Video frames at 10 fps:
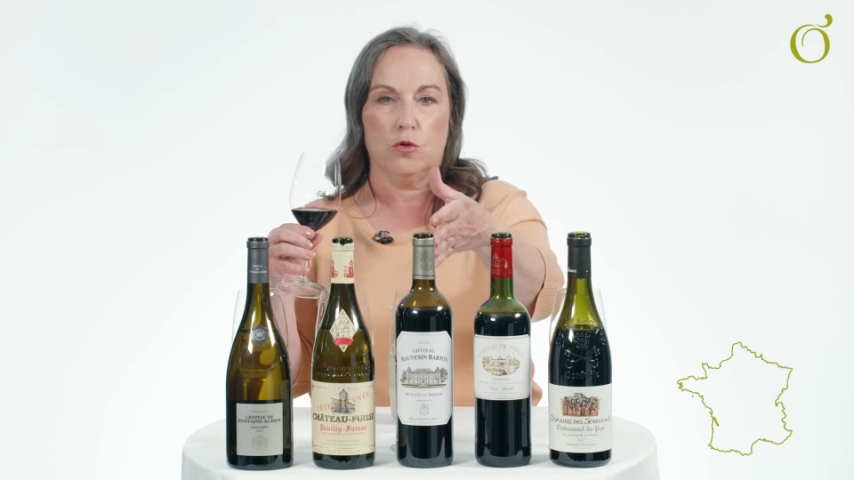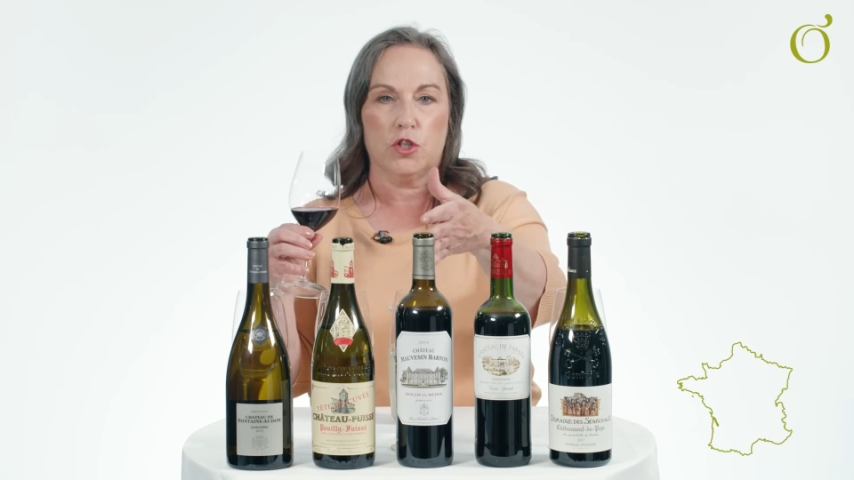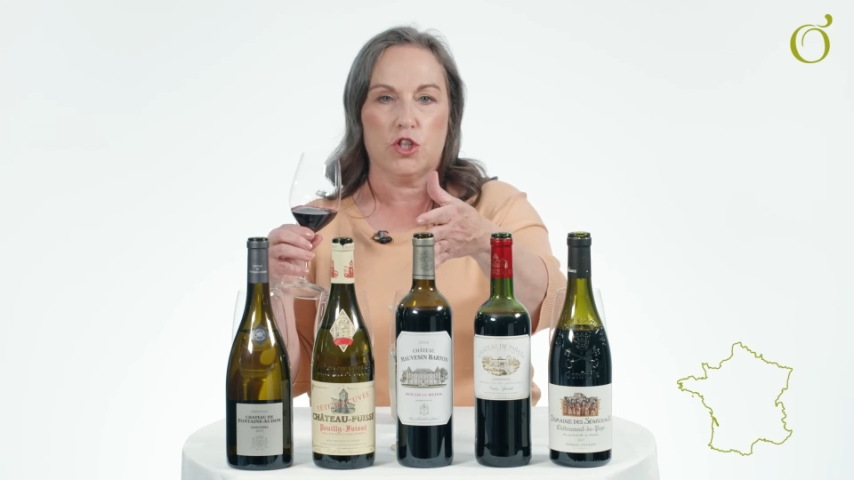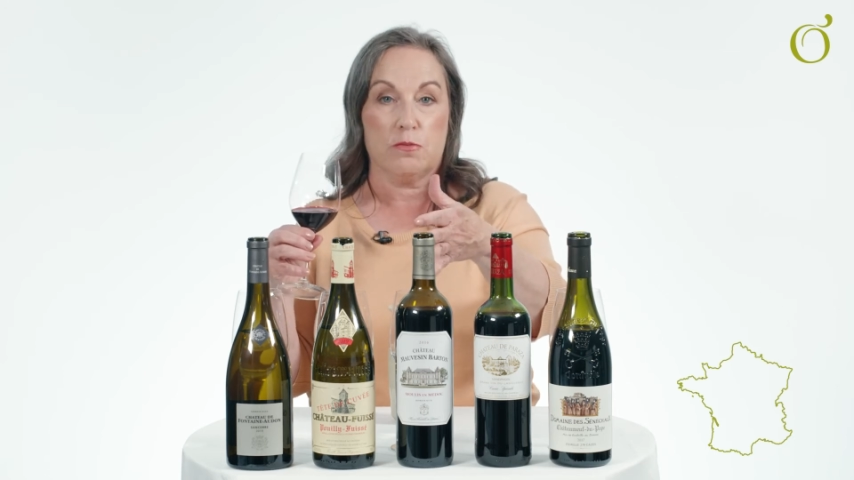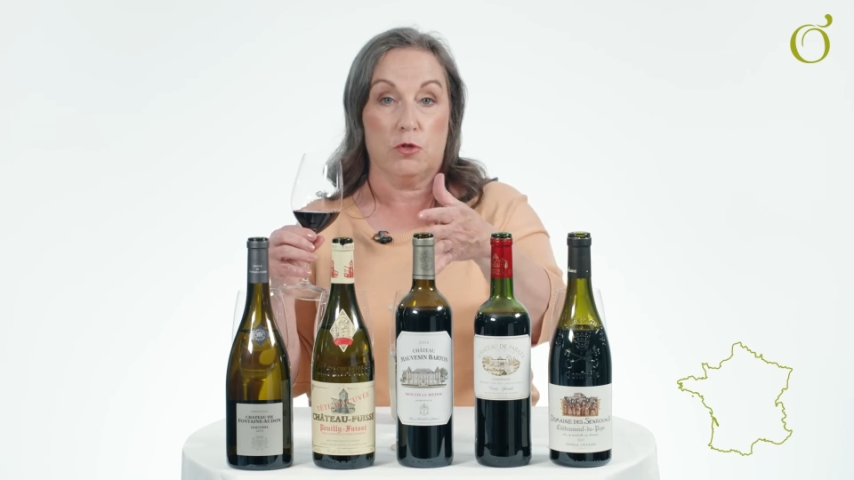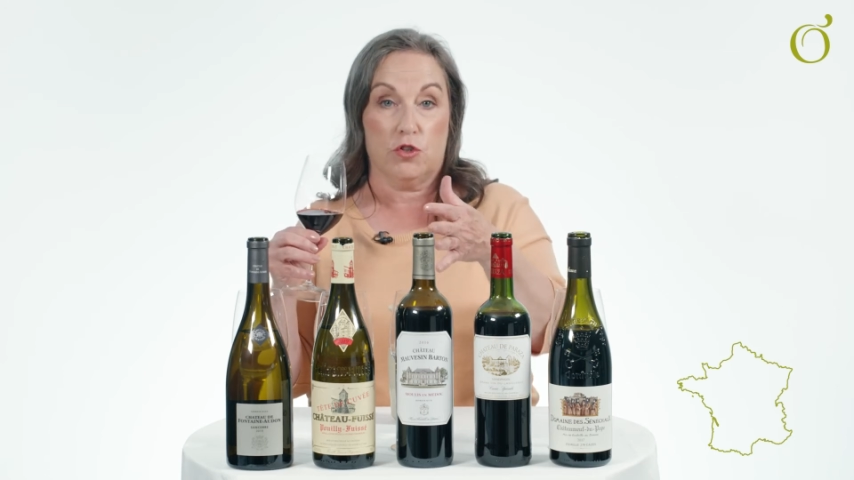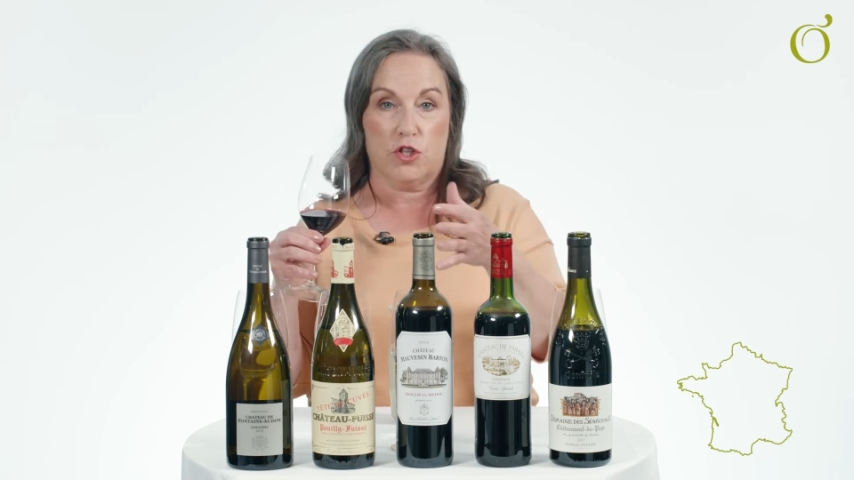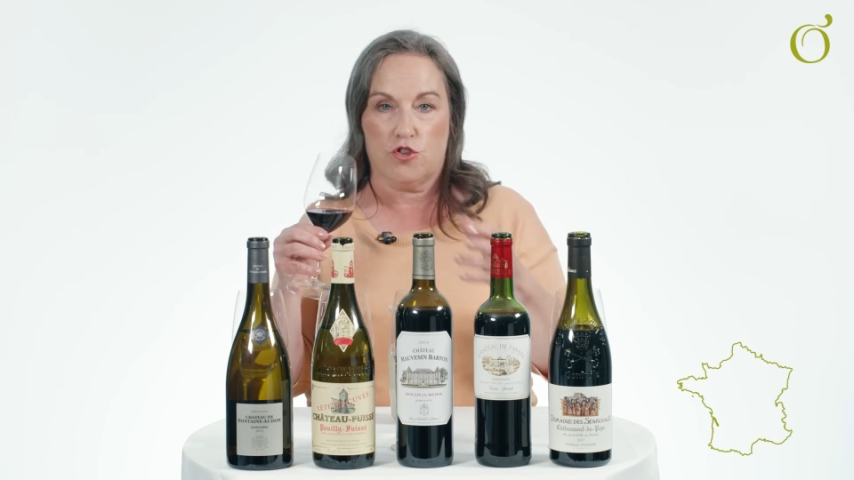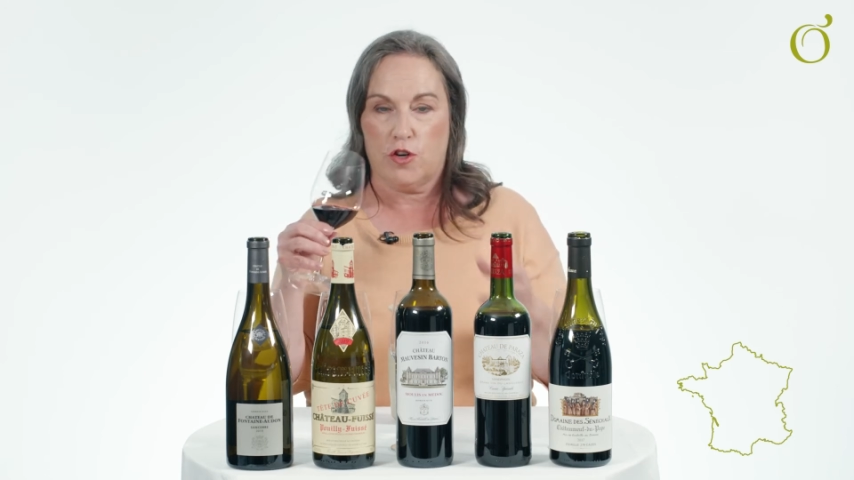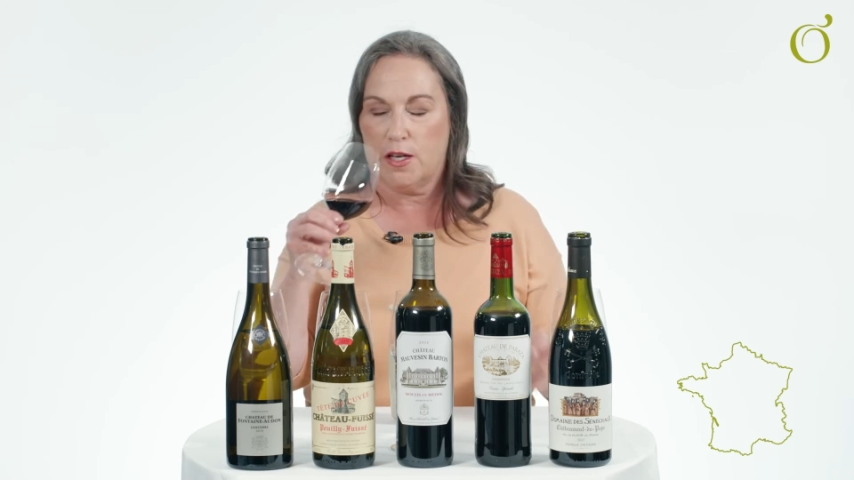which is more
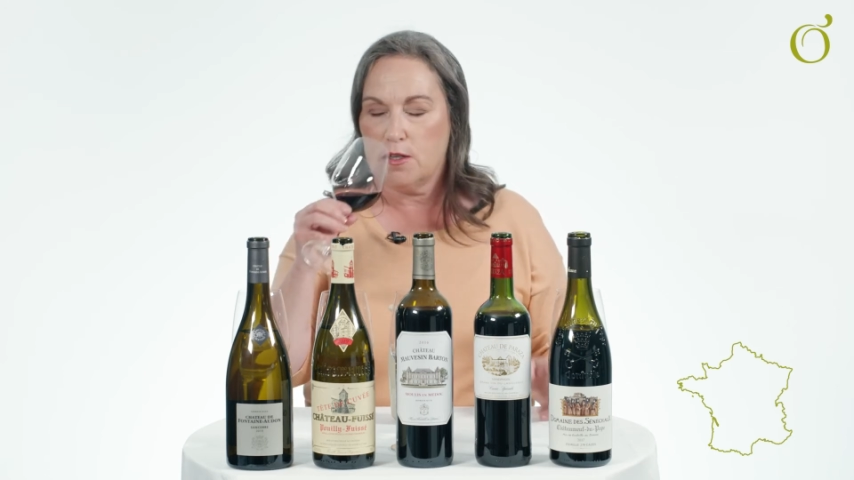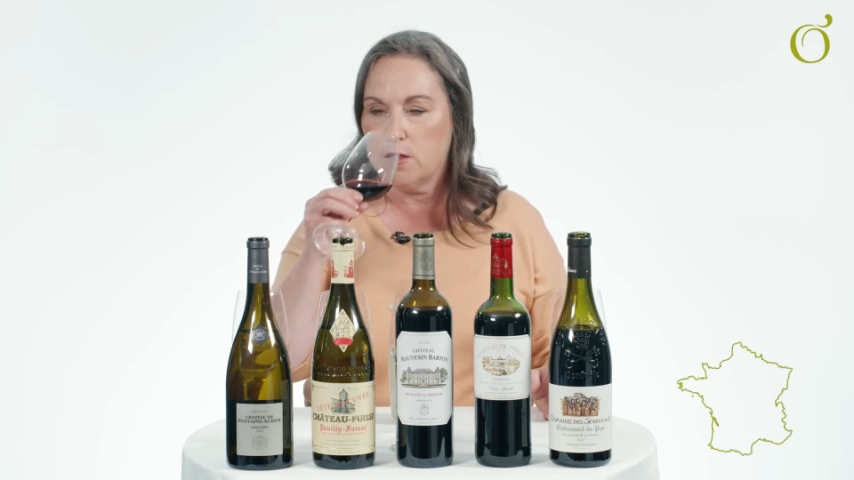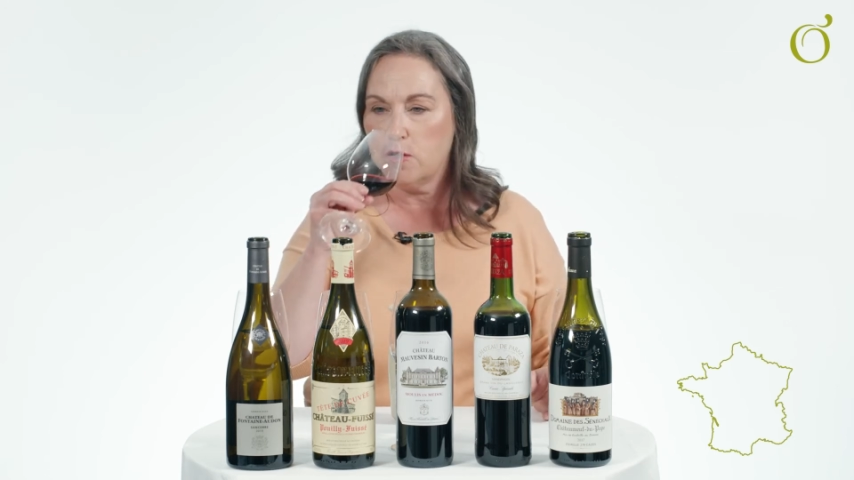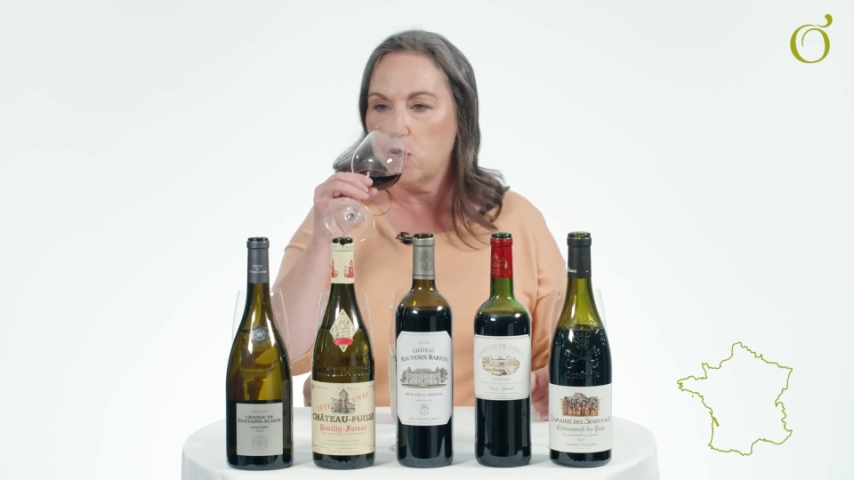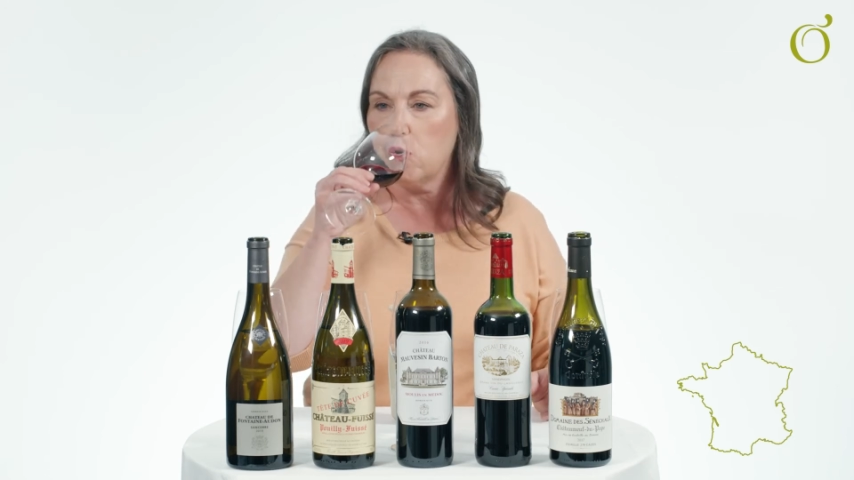restrained.